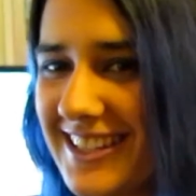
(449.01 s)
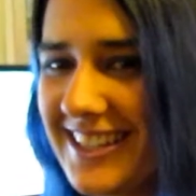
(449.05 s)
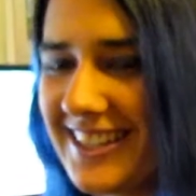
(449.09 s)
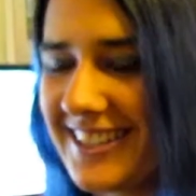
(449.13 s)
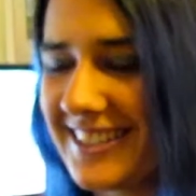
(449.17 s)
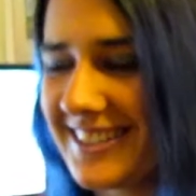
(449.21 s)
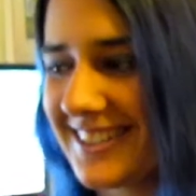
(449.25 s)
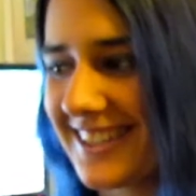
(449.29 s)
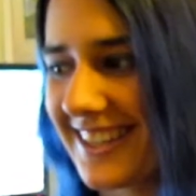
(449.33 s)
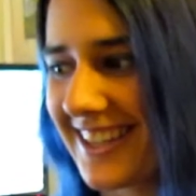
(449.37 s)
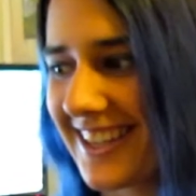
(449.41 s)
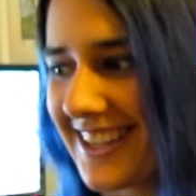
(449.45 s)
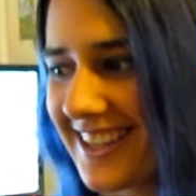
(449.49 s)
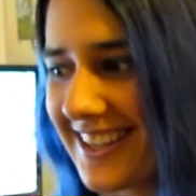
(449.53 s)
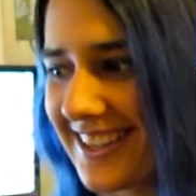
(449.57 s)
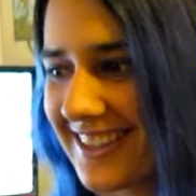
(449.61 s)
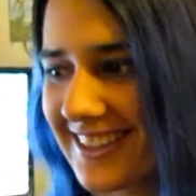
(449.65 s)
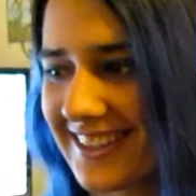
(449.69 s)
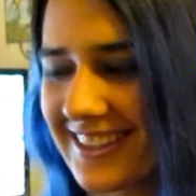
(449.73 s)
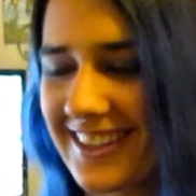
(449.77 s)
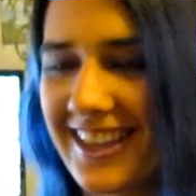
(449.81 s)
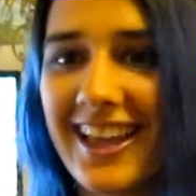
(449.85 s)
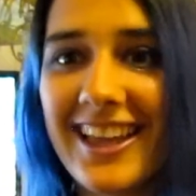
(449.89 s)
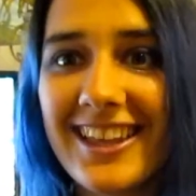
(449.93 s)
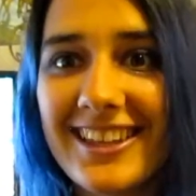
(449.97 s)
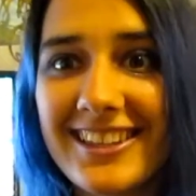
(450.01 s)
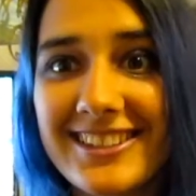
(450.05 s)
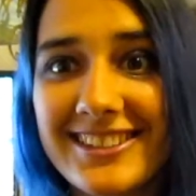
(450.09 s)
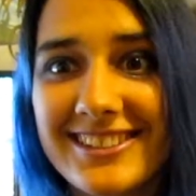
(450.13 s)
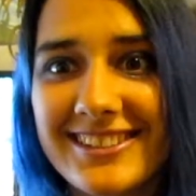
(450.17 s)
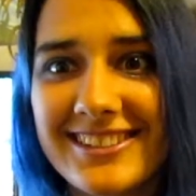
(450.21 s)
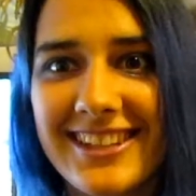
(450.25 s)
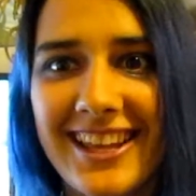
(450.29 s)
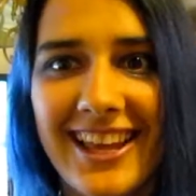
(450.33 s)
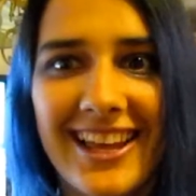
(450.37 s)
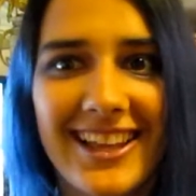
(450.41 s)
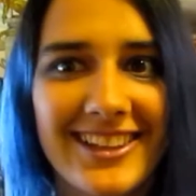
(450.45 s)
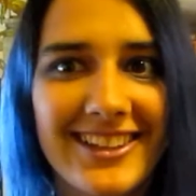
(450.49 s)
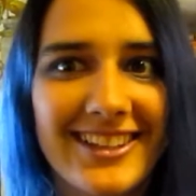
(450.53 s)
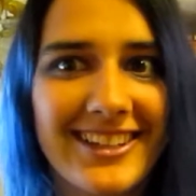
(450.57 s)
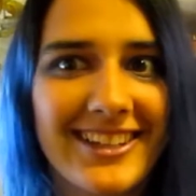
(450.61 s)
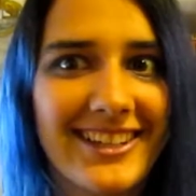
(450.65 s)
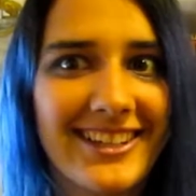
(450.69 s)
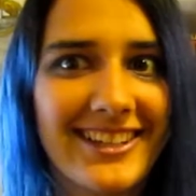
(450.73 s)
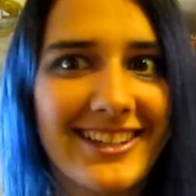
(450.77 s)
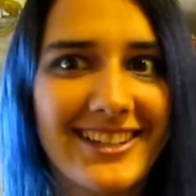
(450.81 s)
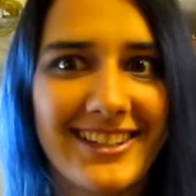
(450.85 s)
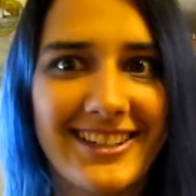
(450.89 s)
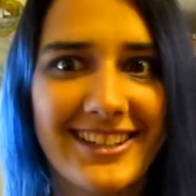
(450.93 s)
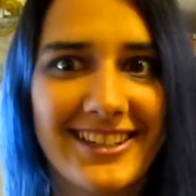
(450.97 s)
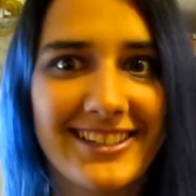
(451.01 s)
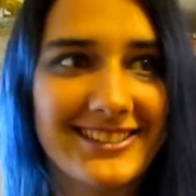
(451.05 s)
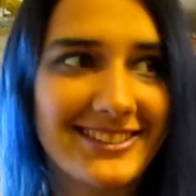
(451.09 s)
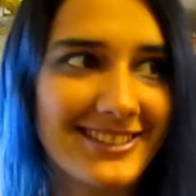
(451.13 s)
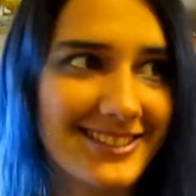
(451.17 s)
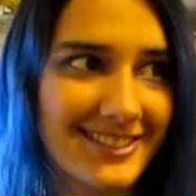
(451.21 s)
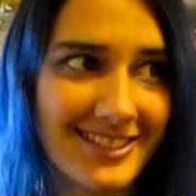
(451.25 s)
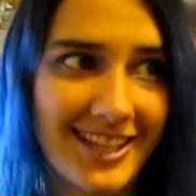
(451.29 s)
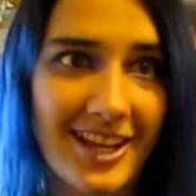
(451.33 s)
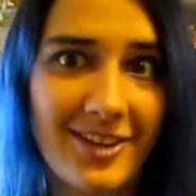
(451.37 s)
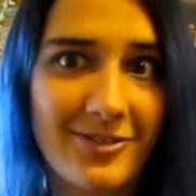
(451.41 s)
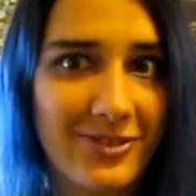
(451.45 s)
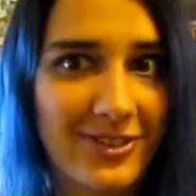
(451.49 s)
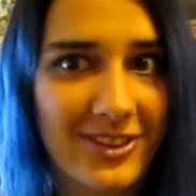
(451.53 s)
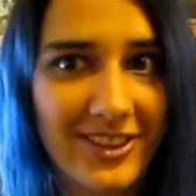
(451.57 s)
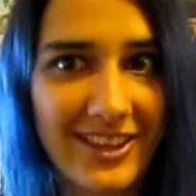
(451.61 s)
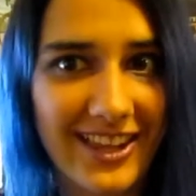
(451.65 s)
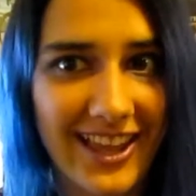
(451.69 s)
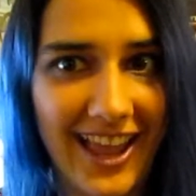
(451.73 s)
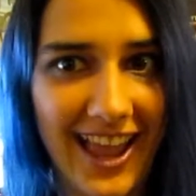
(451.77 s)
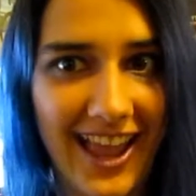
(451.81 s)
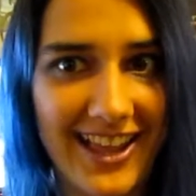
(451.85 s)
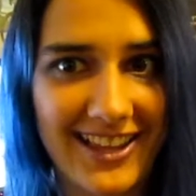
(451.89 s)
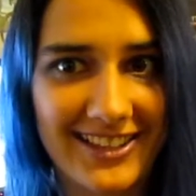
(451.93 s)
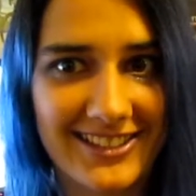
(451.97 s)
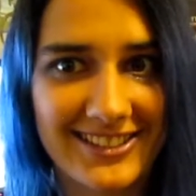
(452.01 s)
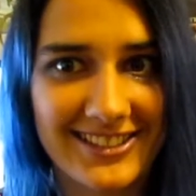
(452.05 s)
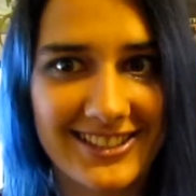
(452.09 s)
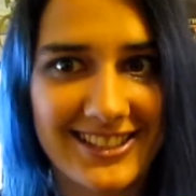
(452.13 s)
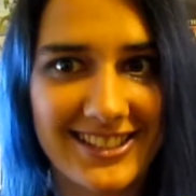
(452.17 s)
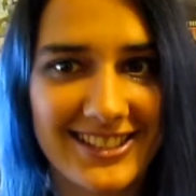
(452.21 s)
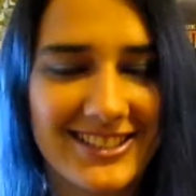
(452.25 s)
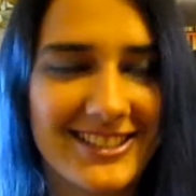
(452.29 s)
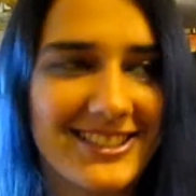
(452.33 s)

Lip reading: It's like, yes, Ellie is definitely angsty.